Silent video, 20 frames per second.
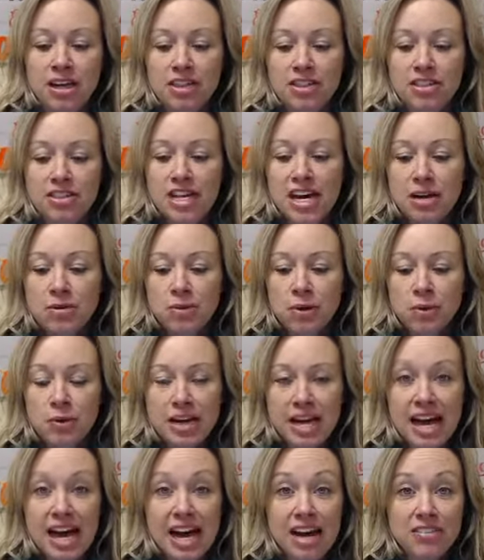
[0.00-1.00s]
Then what we
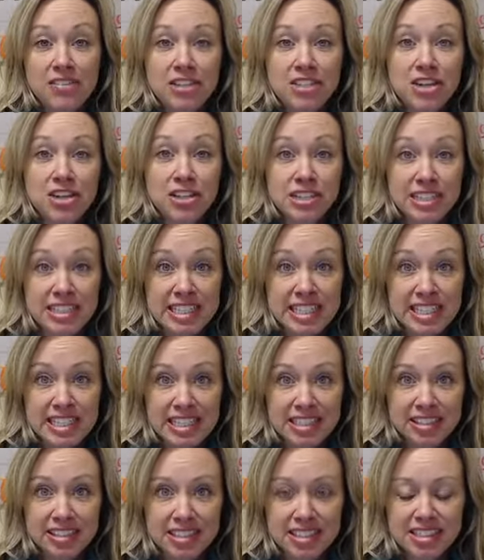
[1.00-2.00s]
have is our
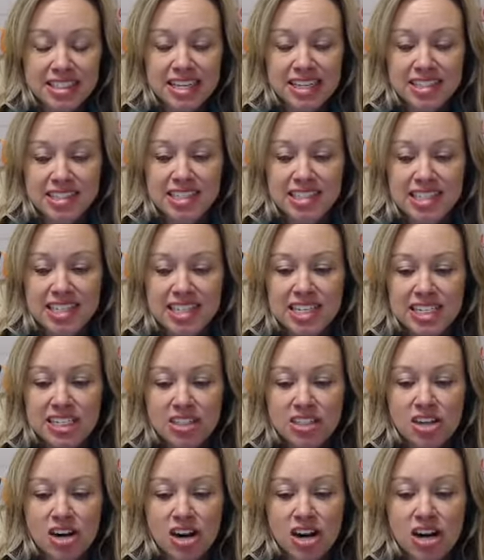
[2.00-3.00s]
C's, and
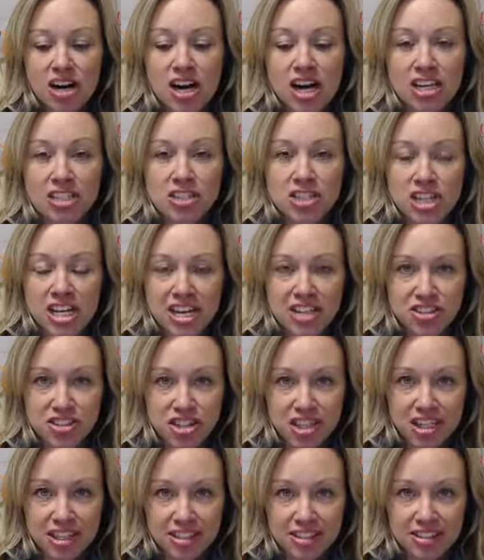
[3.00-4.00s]
C's are
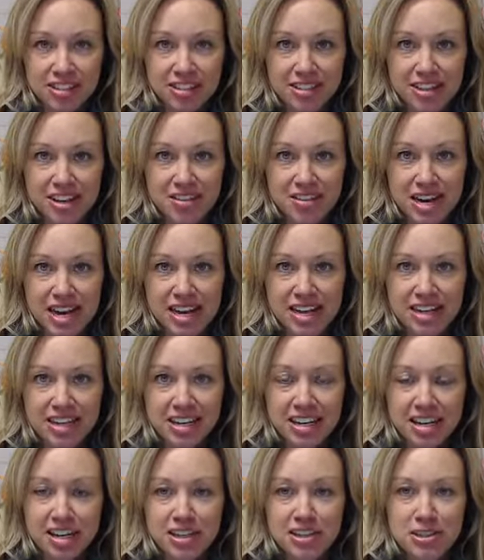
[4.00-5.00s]
conscientious, all right?
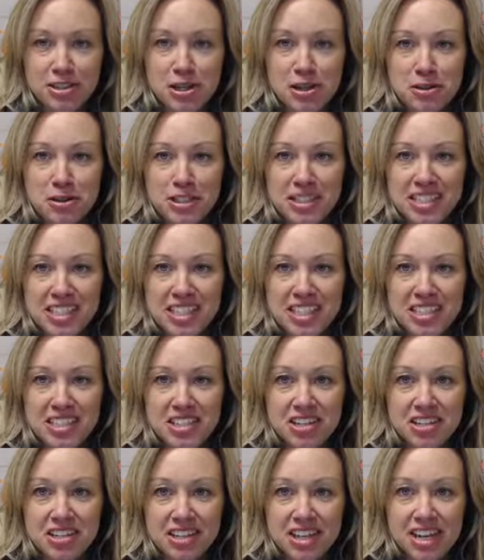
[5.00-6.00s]
So C's
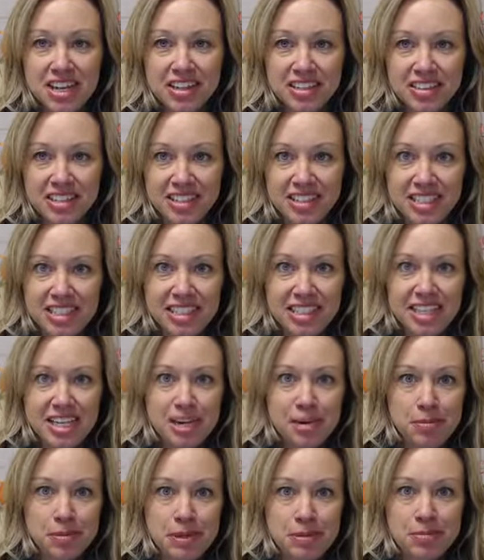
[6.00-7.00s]
are like the
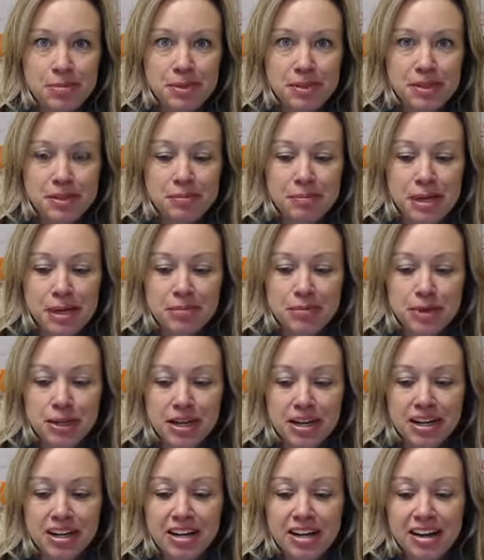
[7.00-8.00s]
detail people in my
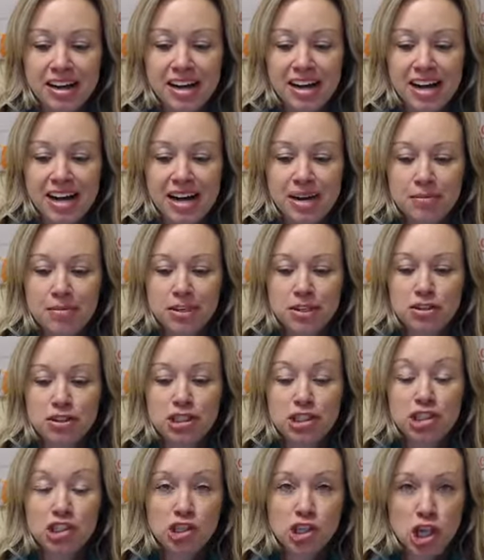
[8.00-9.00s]
book. They're
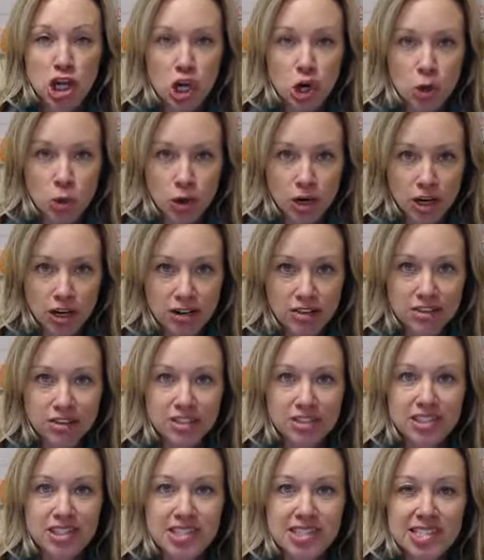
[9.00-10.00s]
slower,
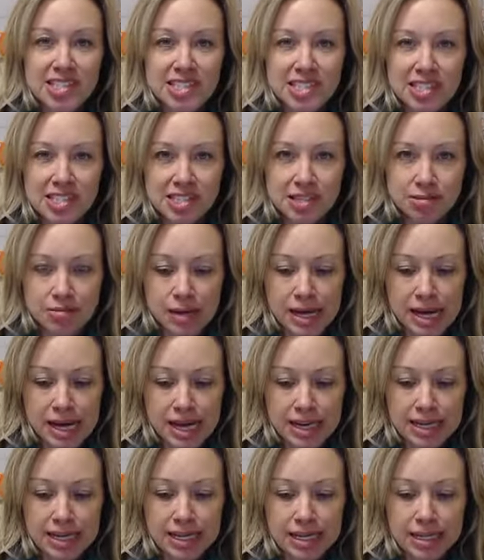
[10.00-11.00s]
they're
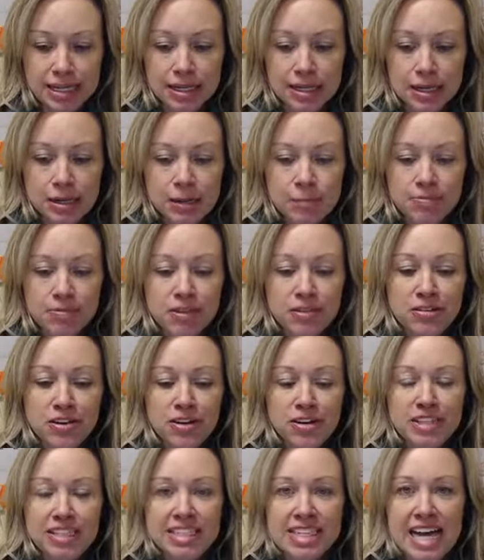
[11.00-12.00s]
systematic, they're
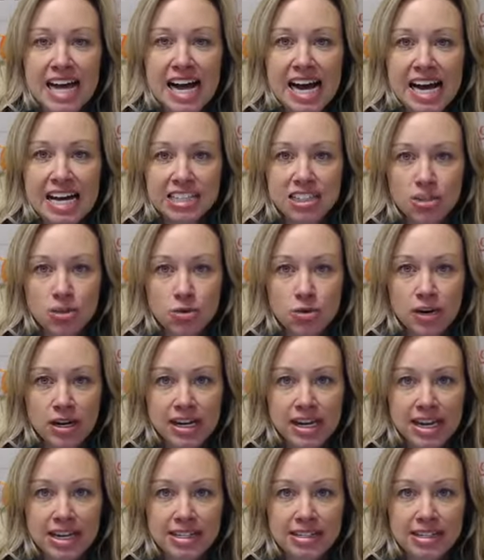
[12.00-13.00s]
very
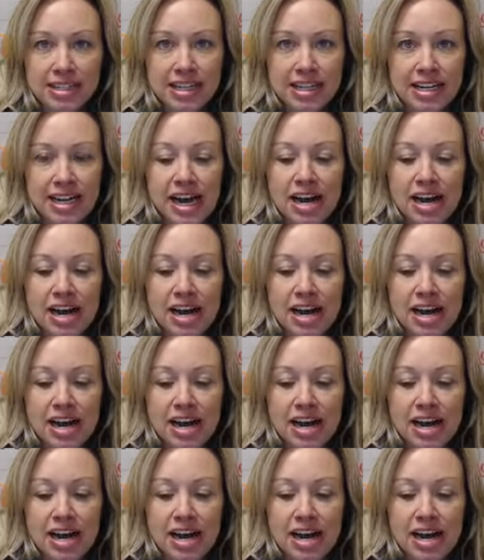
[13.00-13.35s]
task-oriented.